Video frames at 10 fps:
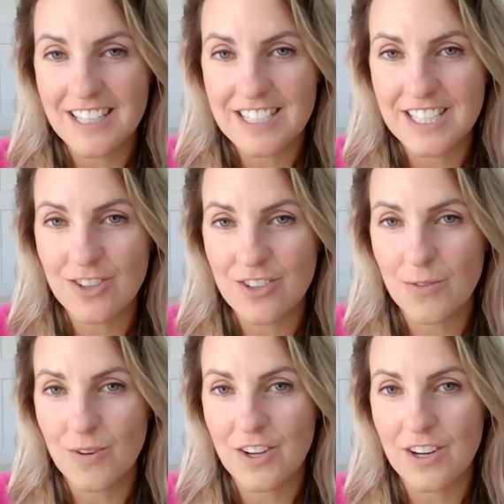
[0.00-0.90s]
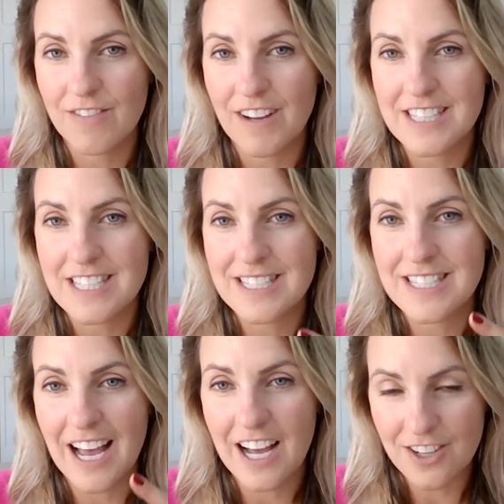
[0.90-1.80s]
continued on with your events
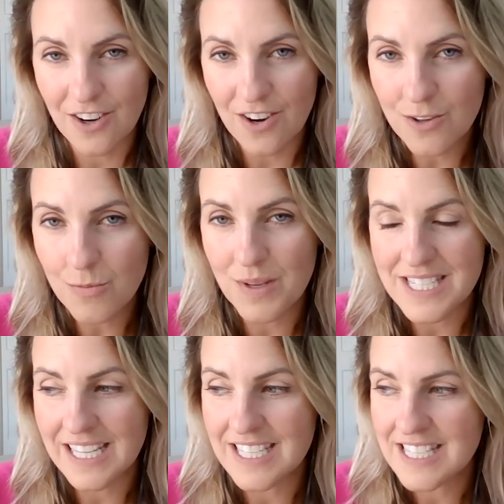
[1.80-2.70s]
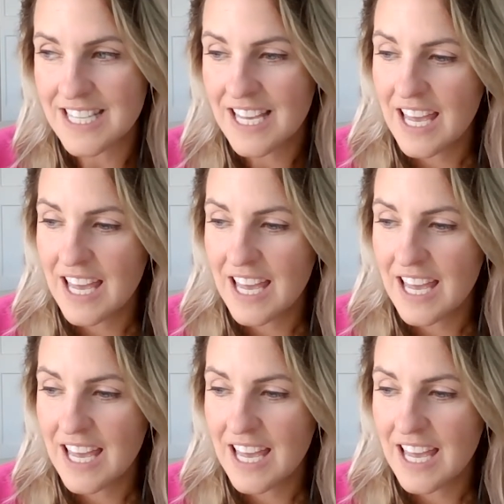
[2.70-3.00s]
on your own business